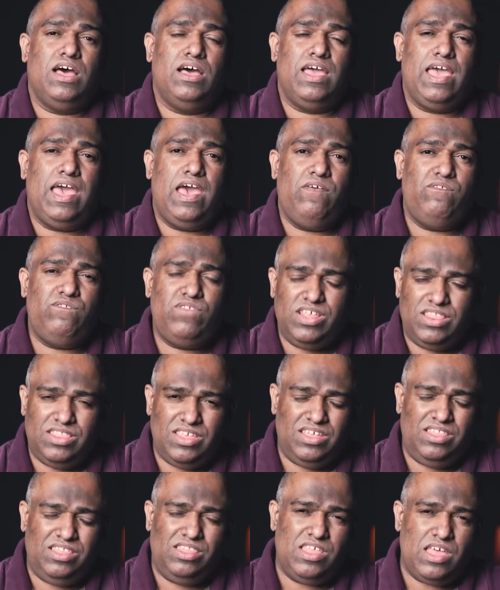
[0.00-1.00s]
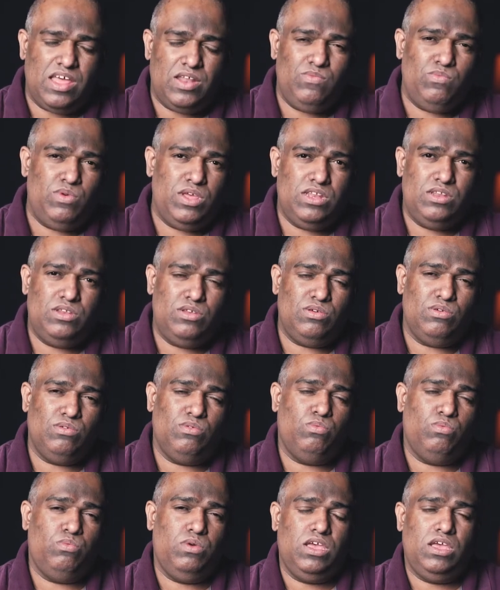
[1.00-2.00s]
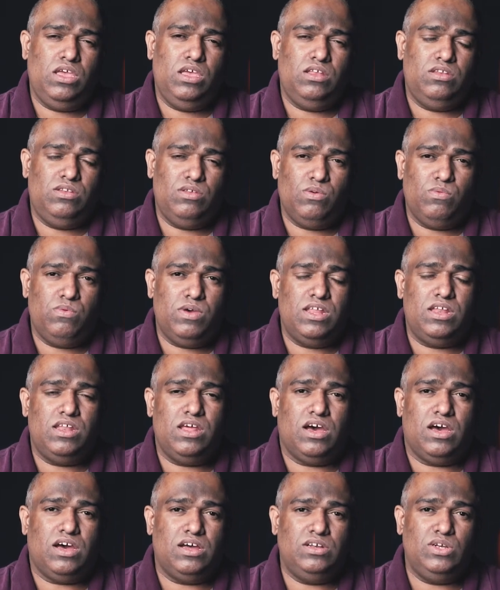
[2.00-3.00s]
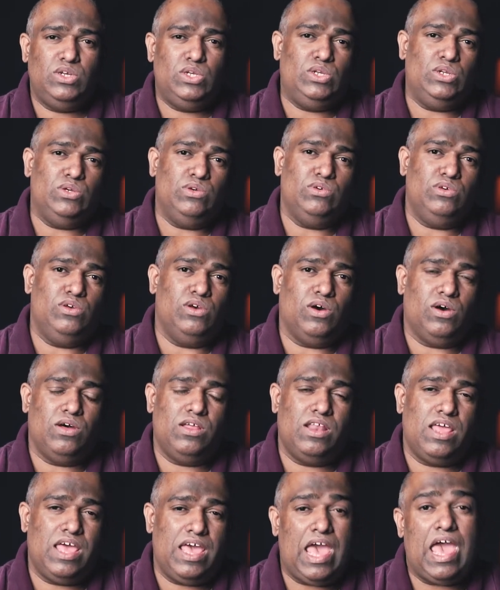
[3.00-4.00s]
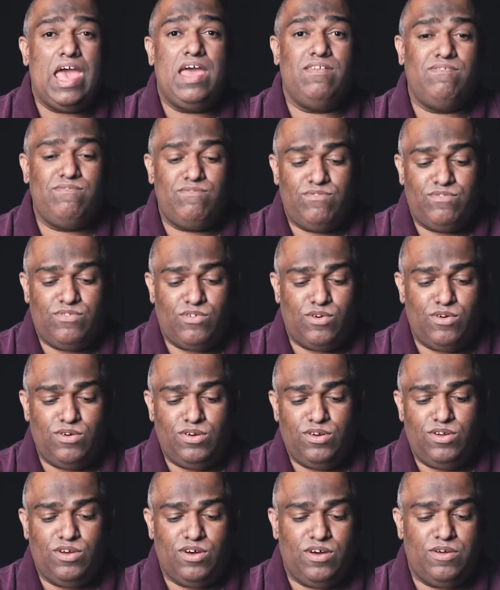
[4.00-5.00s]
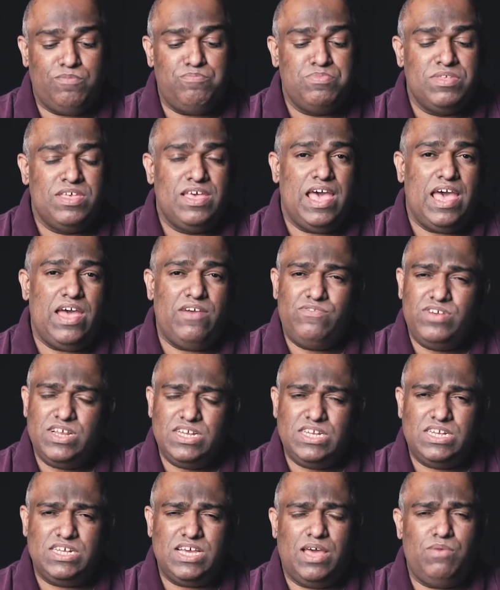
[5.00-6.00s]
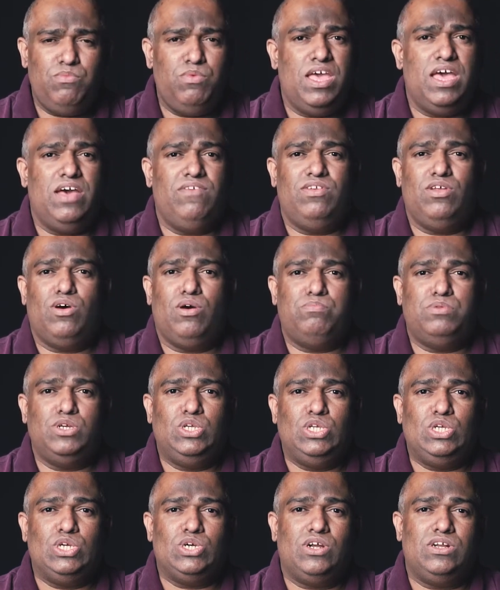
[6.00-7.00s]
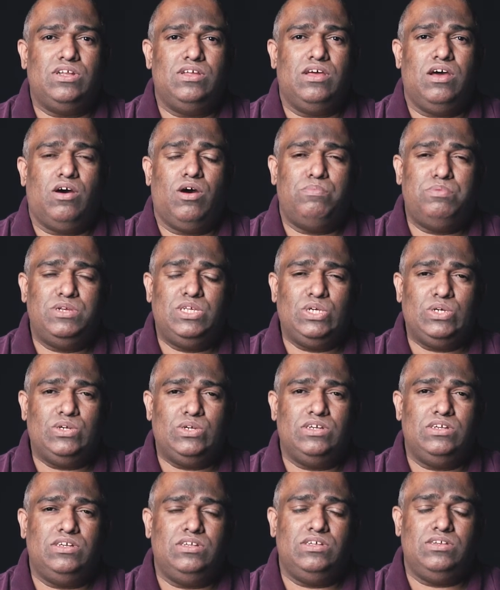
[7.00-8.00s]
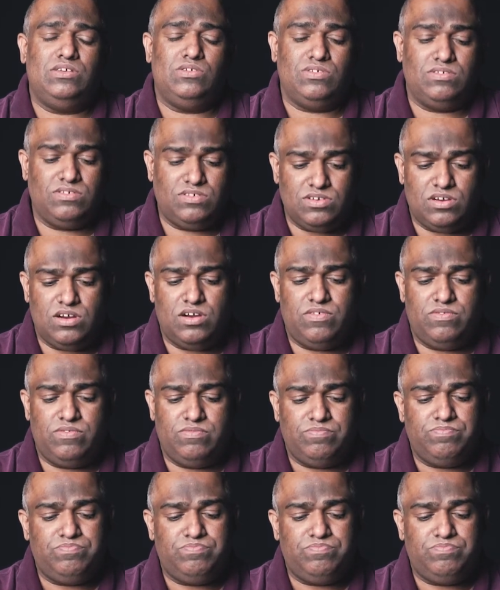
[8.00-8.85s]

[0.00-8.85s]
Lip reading: Everything that we do it unto God and for God. Every time we have an opportunity to serve